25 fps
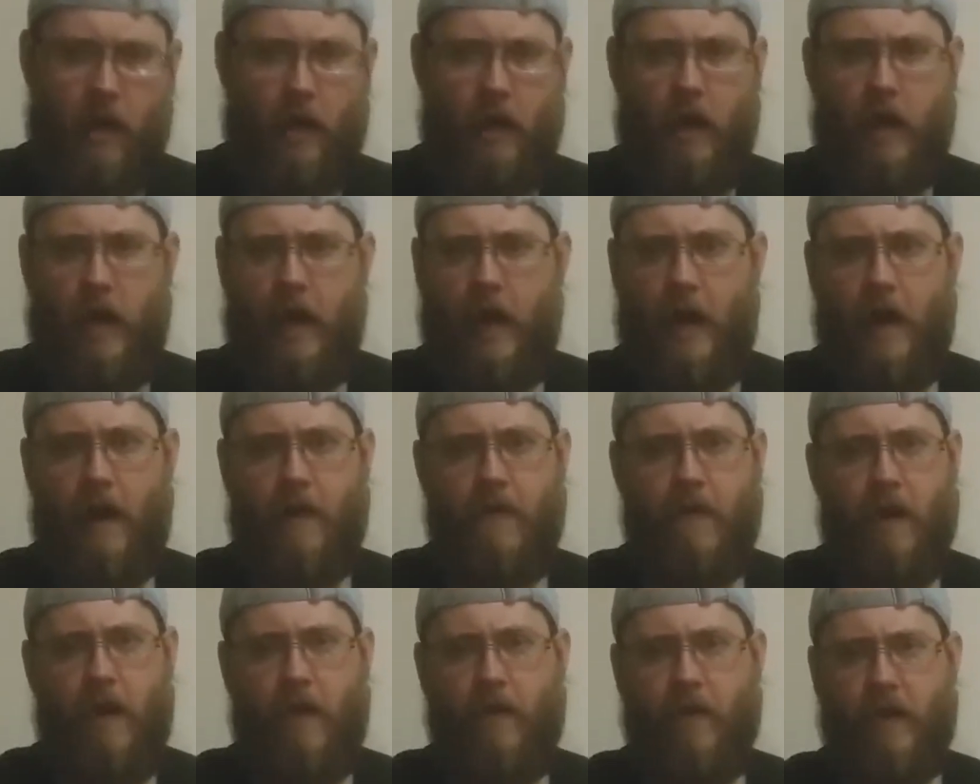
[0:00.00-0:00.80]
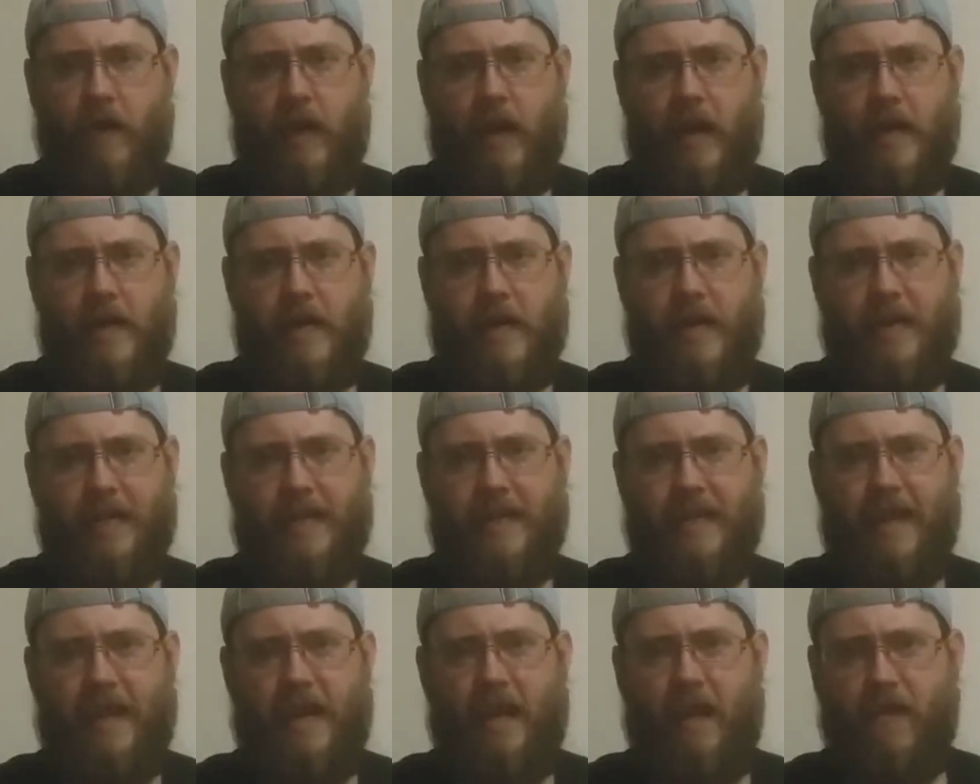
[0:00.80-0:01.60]
I haven't gotten anything
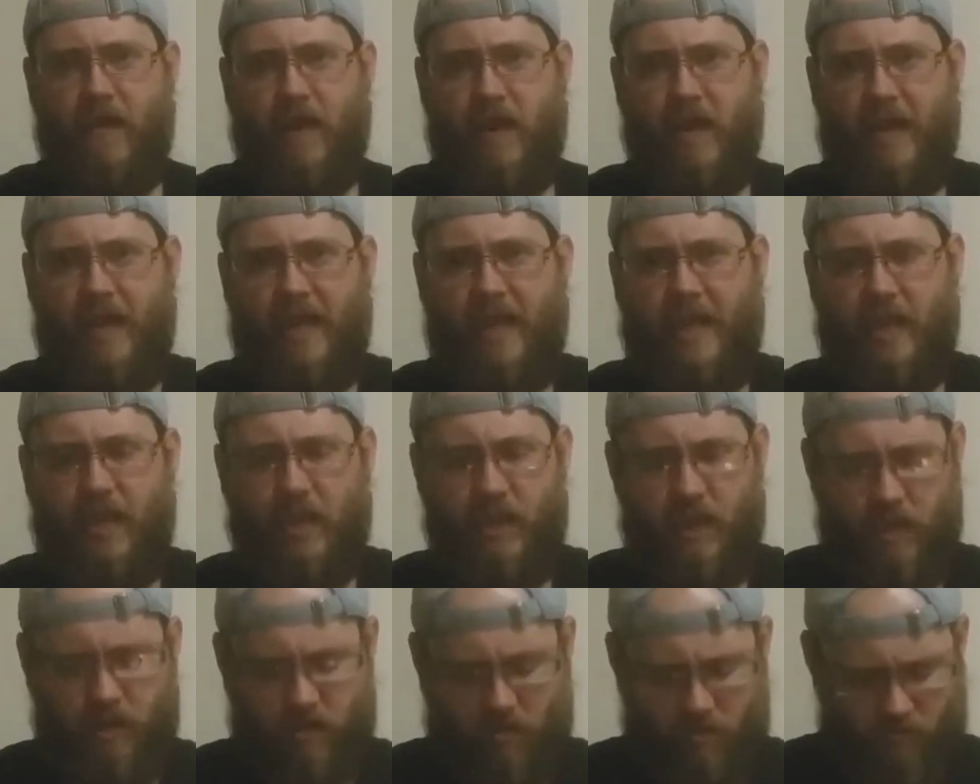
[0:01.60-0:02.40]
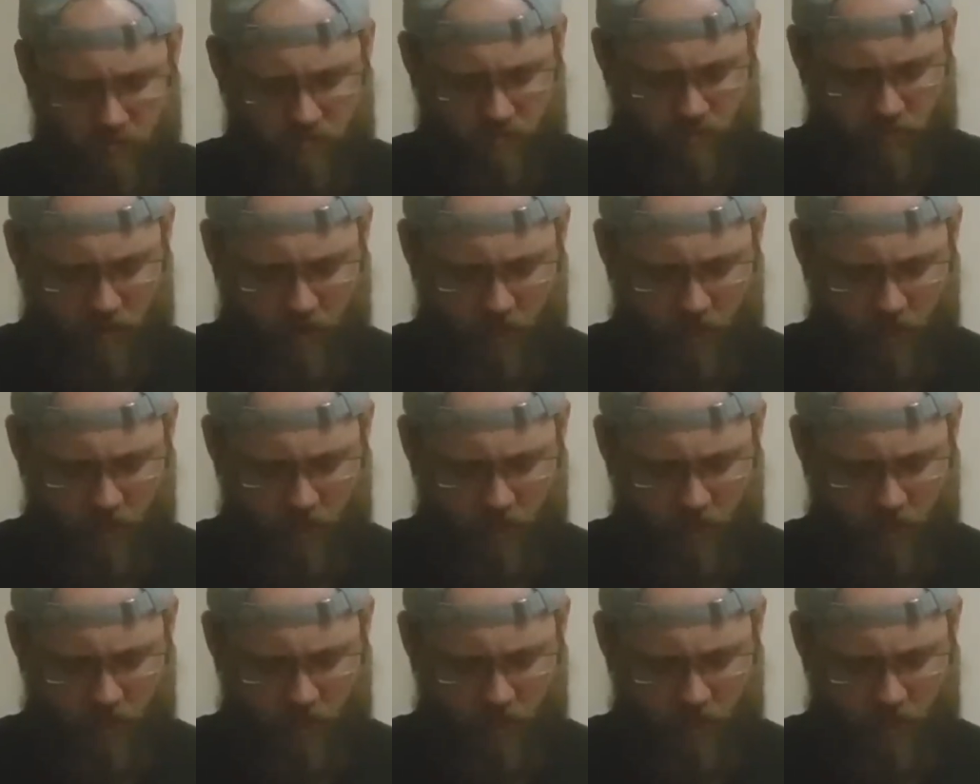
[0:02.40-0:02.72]
out of any of these, to